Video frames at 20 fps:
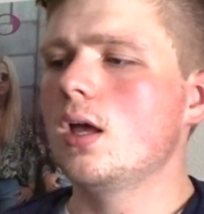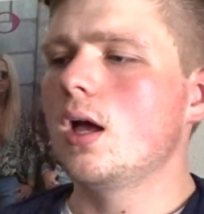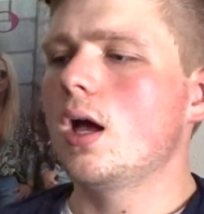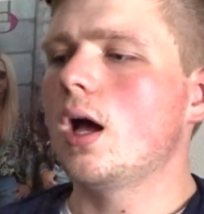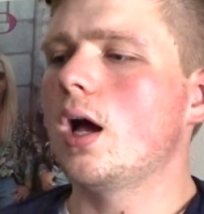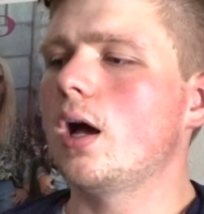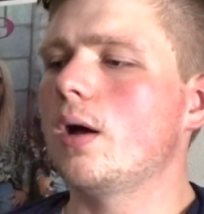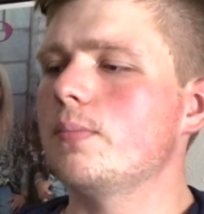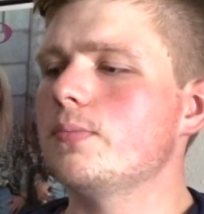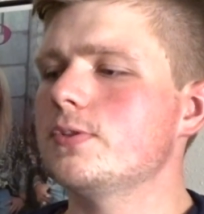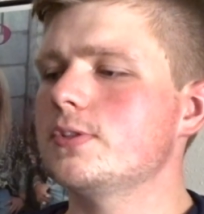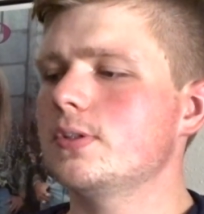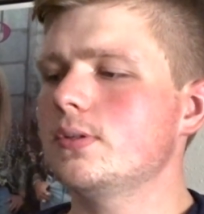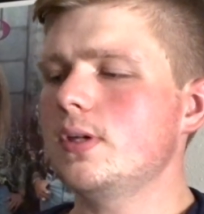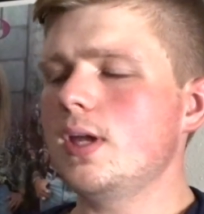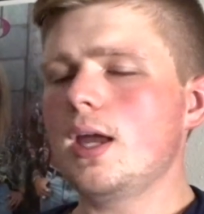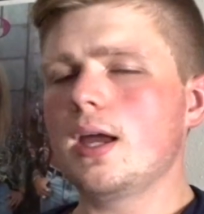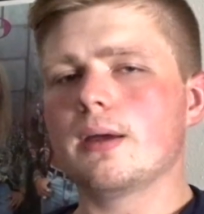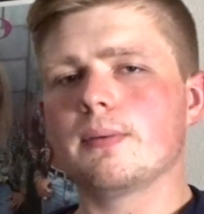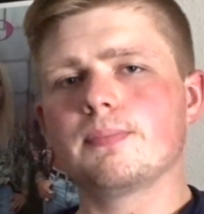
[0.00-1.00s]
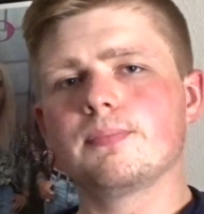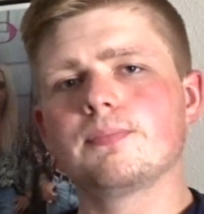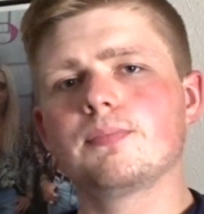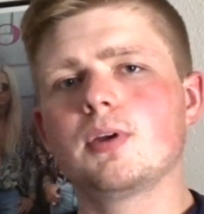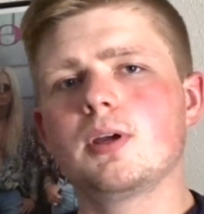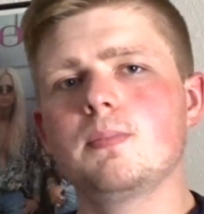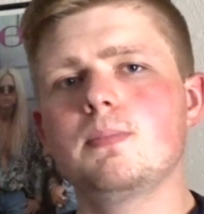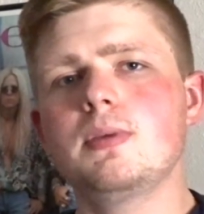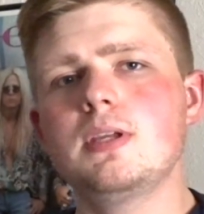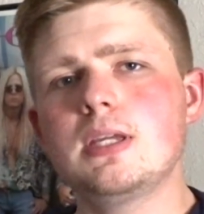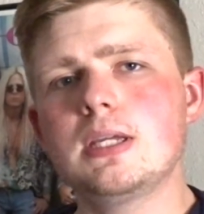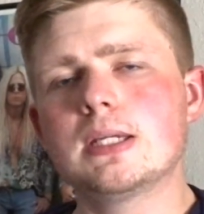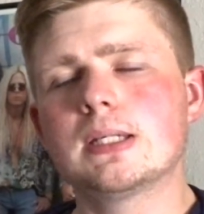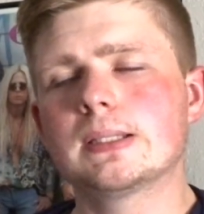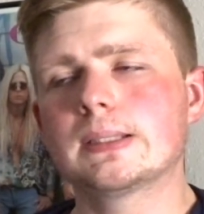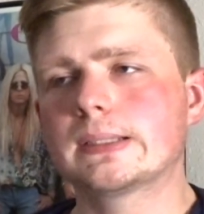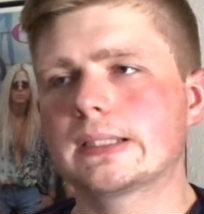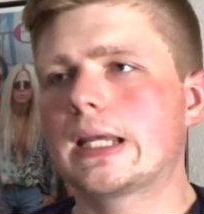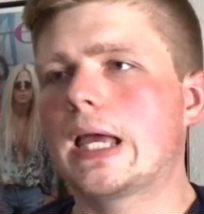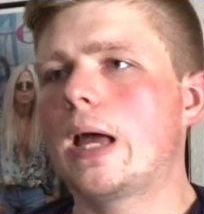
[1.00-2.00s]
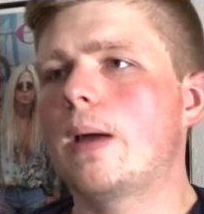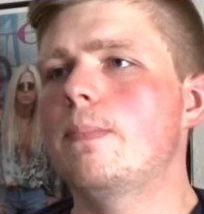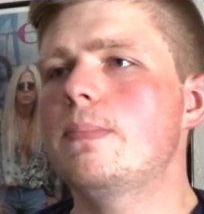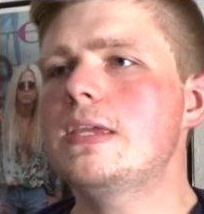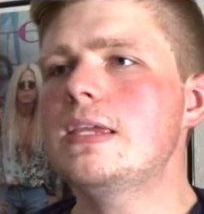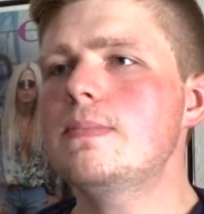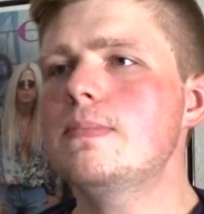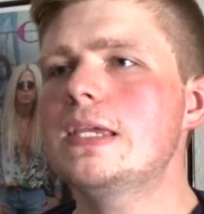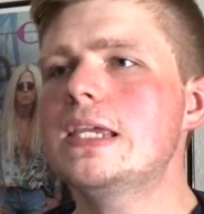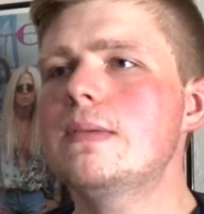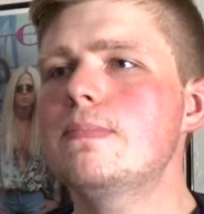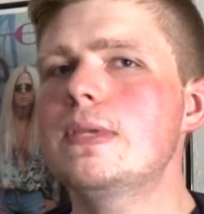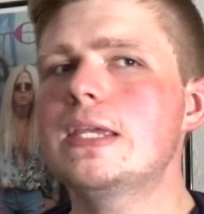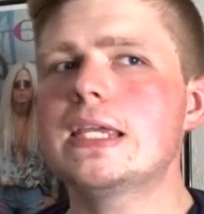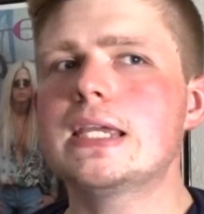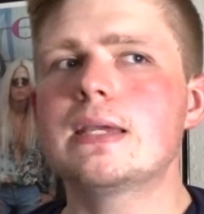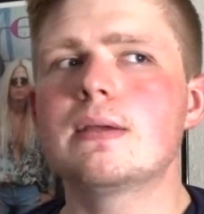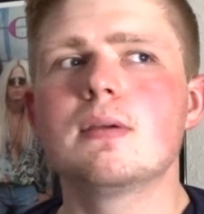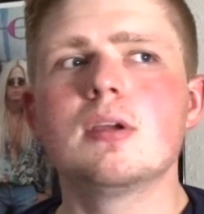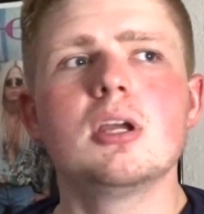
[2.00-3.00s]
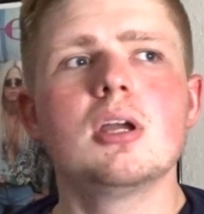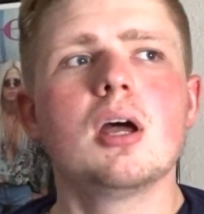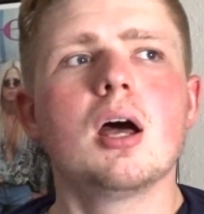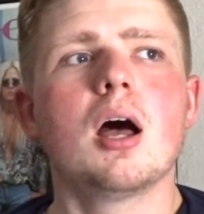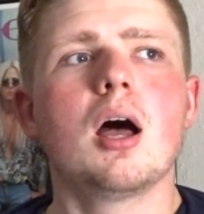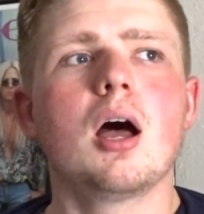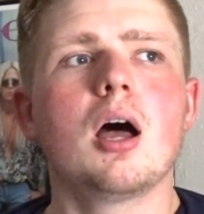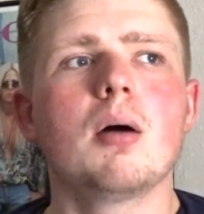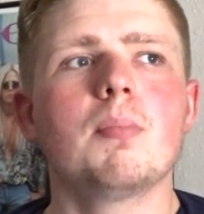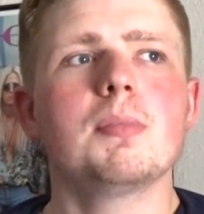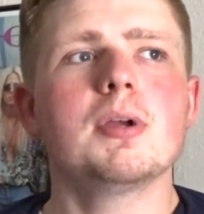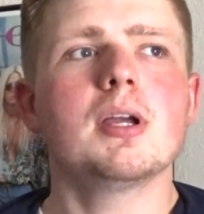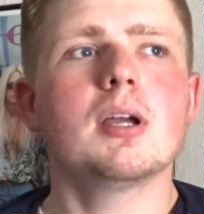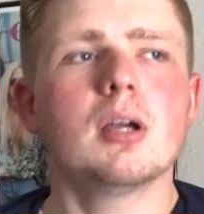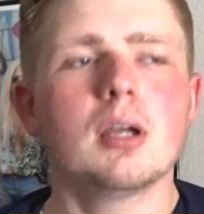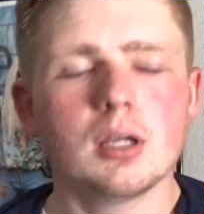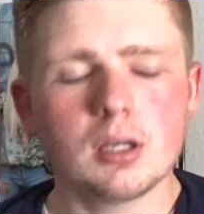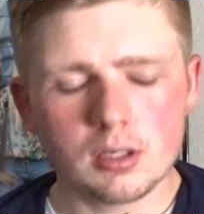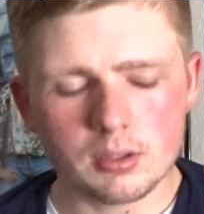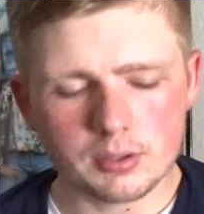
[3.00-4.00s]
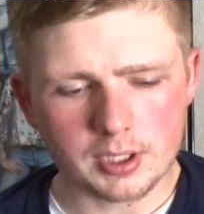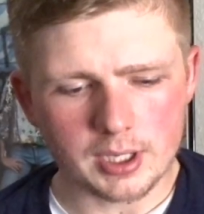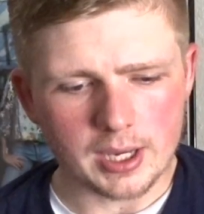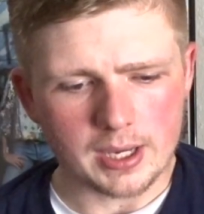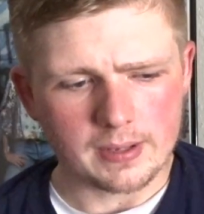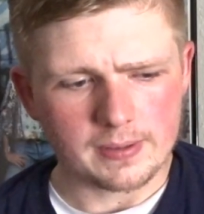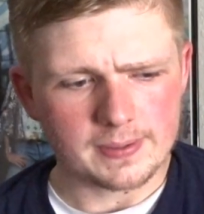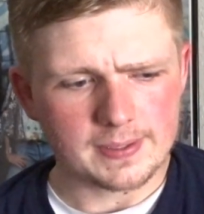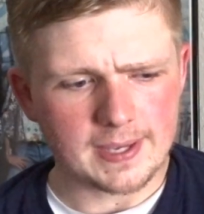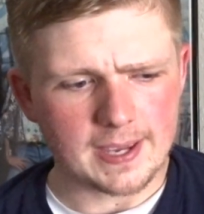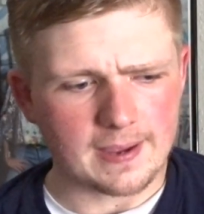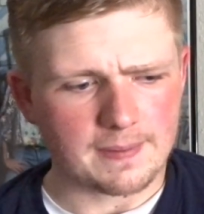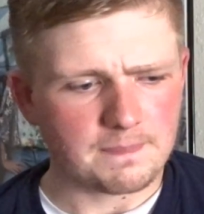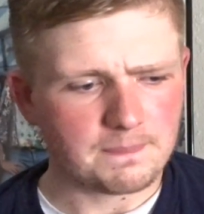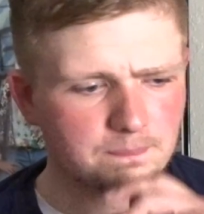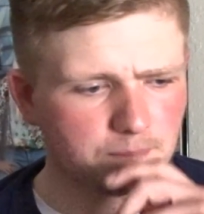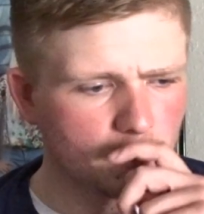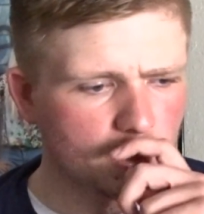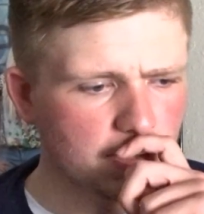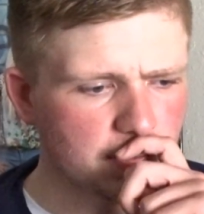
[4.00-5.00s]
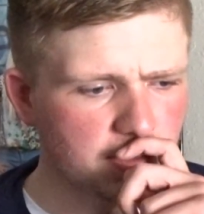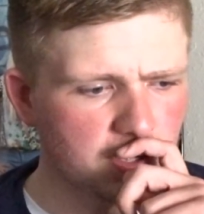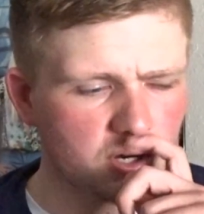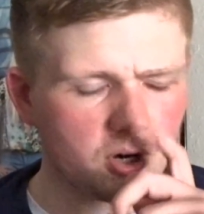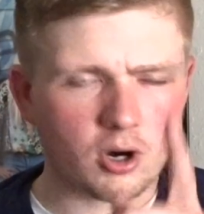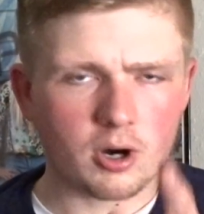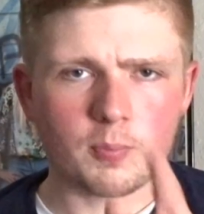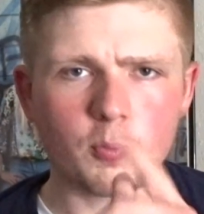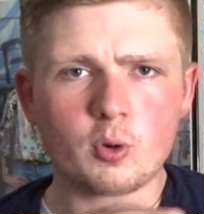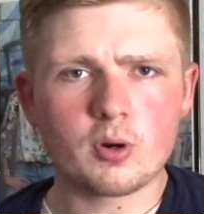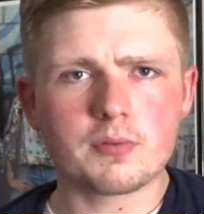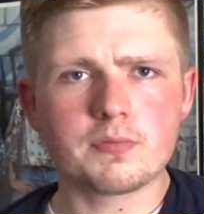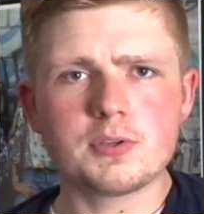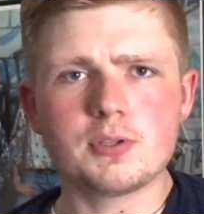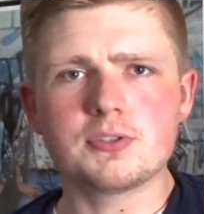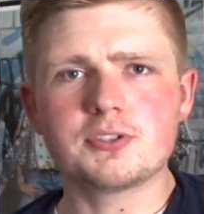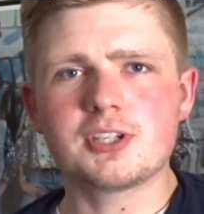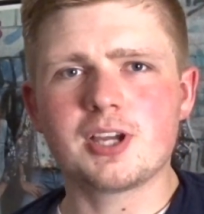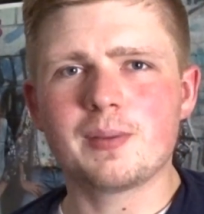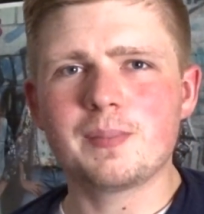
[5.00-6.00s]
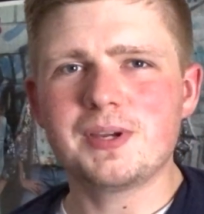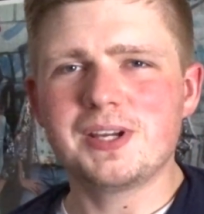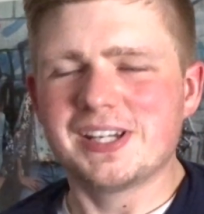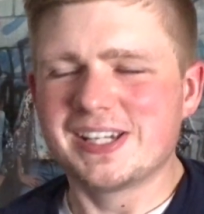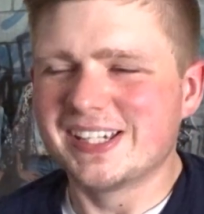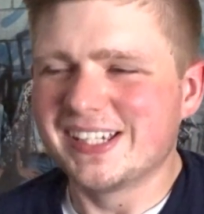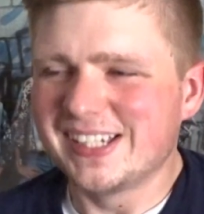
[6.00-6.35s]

Um, so yeah, a B, a B, B, B. Um, okay, yeah there are more reviews coming.